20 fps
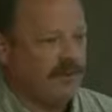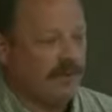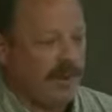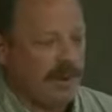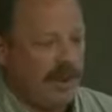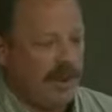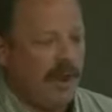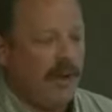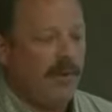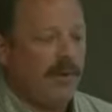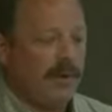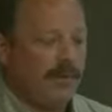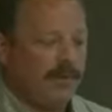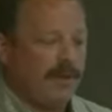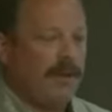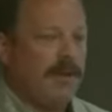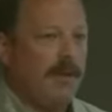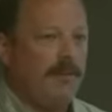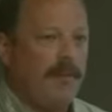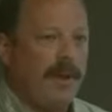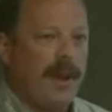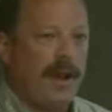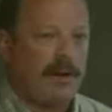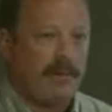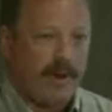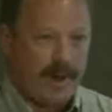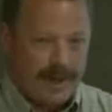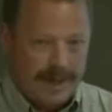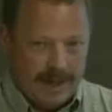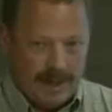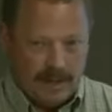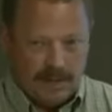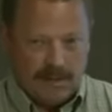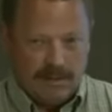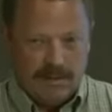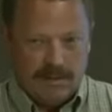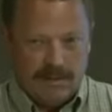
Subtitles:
but I all want them to come back right here.